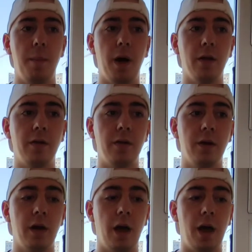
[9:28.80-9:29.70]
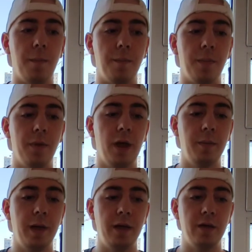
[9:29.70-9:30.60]
But
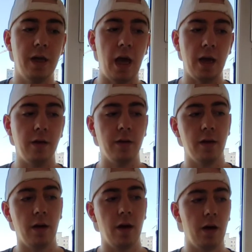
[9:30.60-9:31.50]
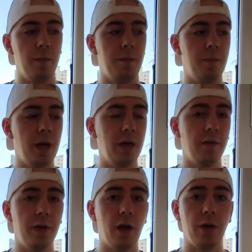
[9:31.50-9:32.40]
that being said, many
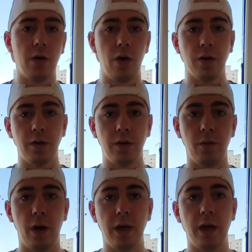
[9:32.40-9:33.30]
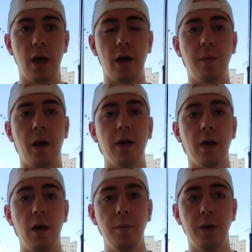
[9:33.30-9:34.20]
of the other costs were incurred by the
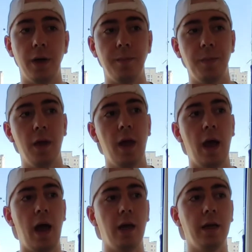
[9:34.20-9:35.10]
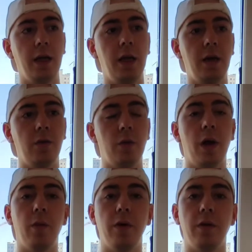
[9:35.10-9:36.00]
company. And here's what
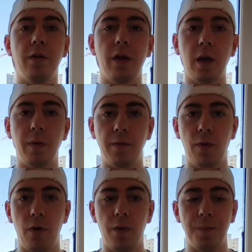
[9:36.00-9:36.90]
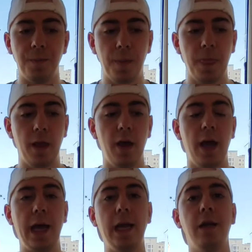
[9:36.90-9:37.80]
I wanted to say before.
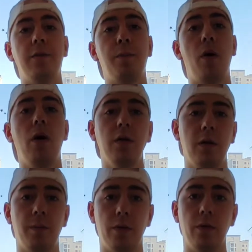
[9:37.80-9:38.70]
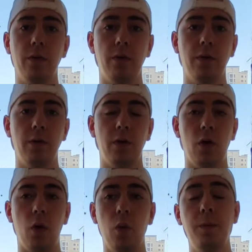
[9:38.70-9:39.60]
It is possible,
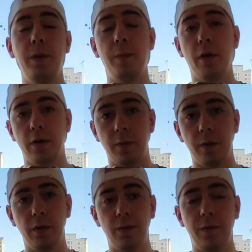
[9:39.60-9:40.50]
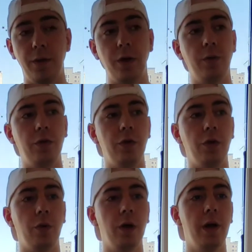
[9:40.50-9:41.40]
or would be possible, for you
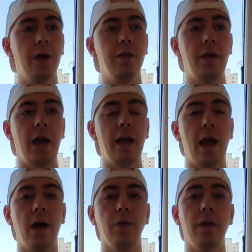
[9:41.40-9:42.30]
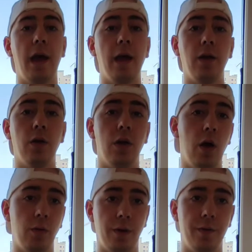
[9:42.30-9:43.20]
to take out a
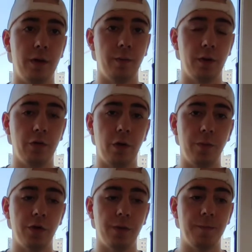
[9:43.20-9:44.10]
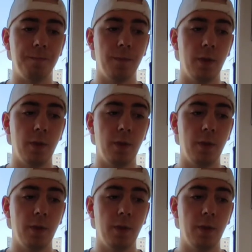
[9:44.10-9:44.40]
loan of some description.